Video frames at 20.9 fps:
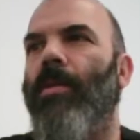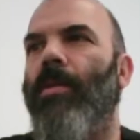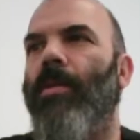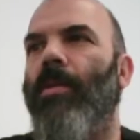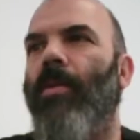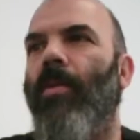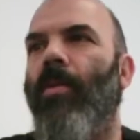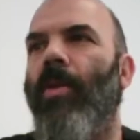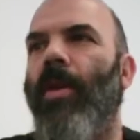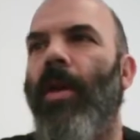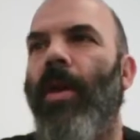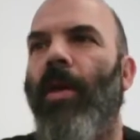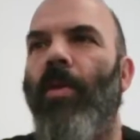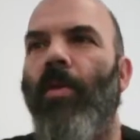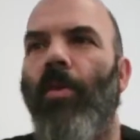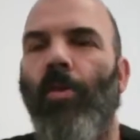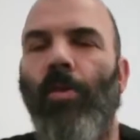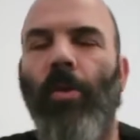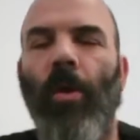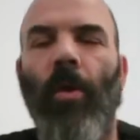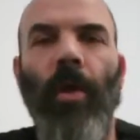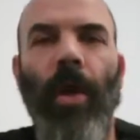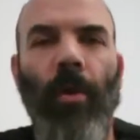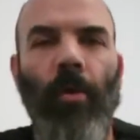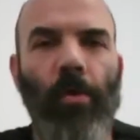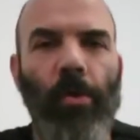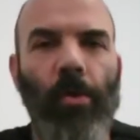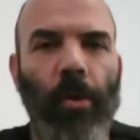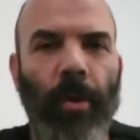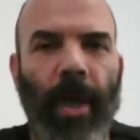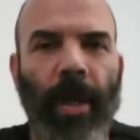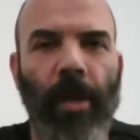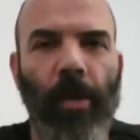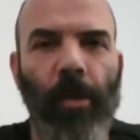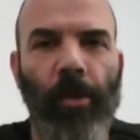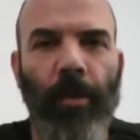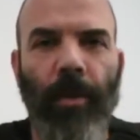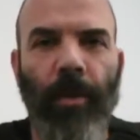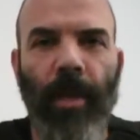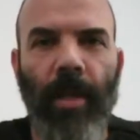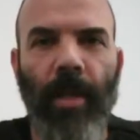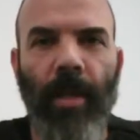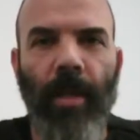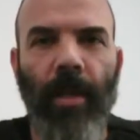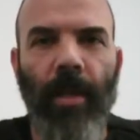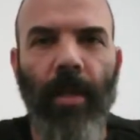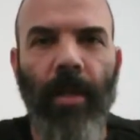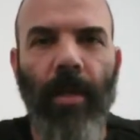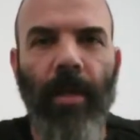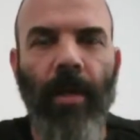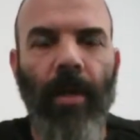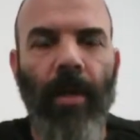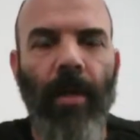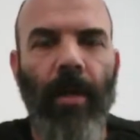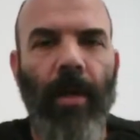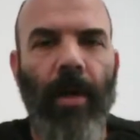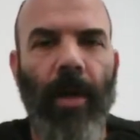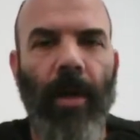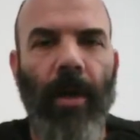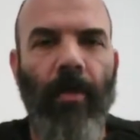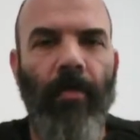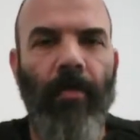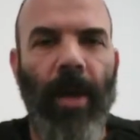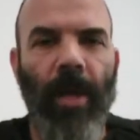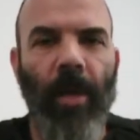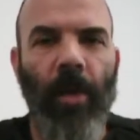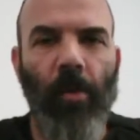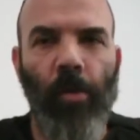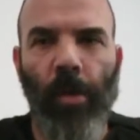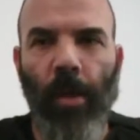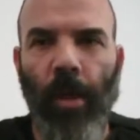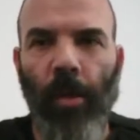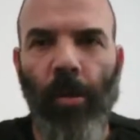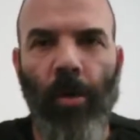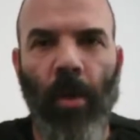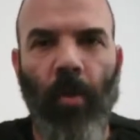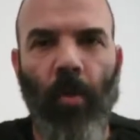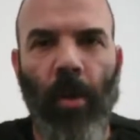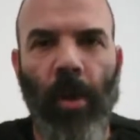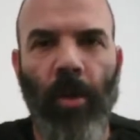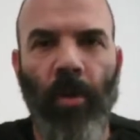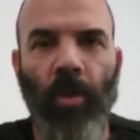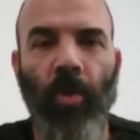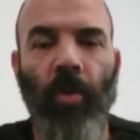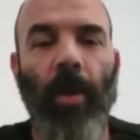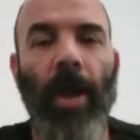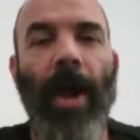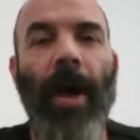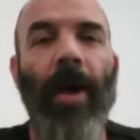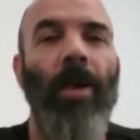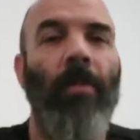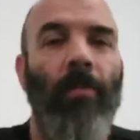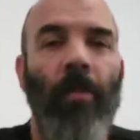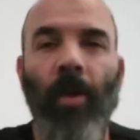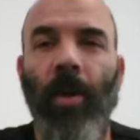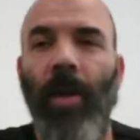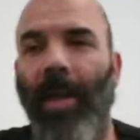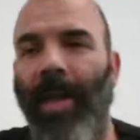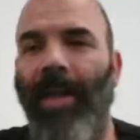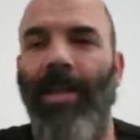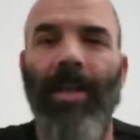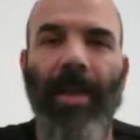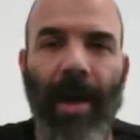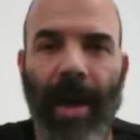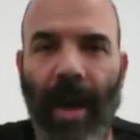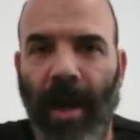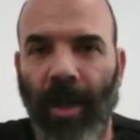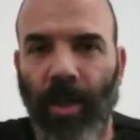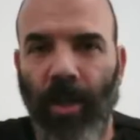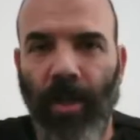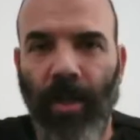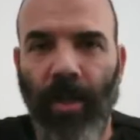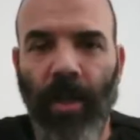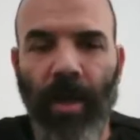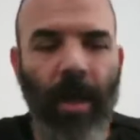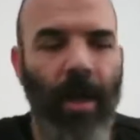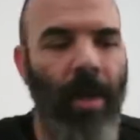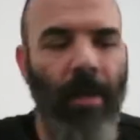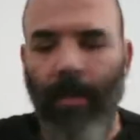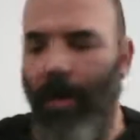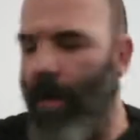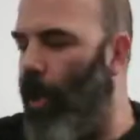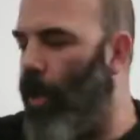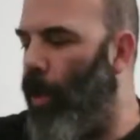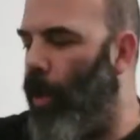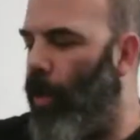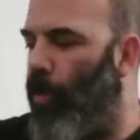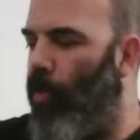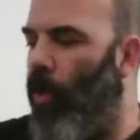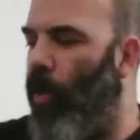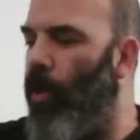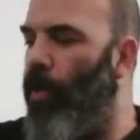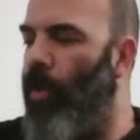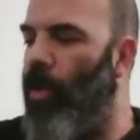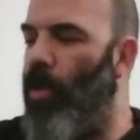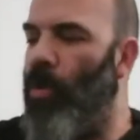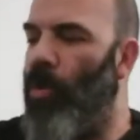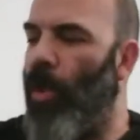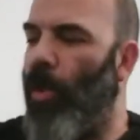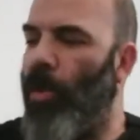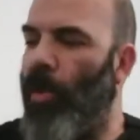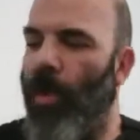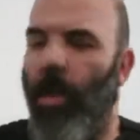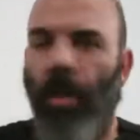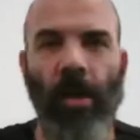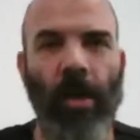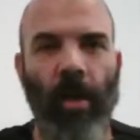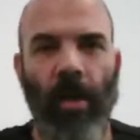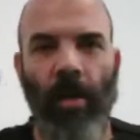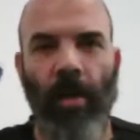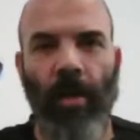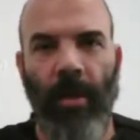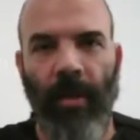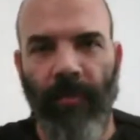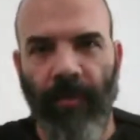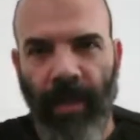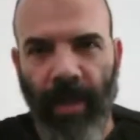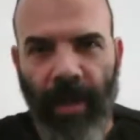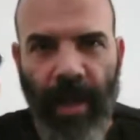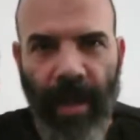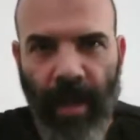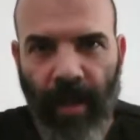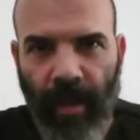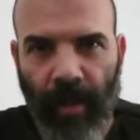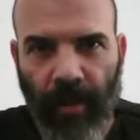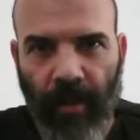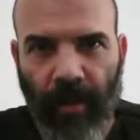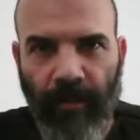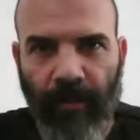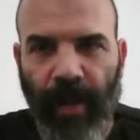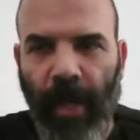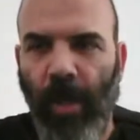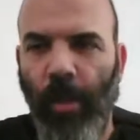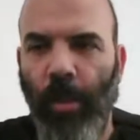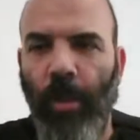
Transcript: Okay. So anyway, so that is the Meteo sensor I want to show and how to put it into action, because it's more than just a nifty handheld device.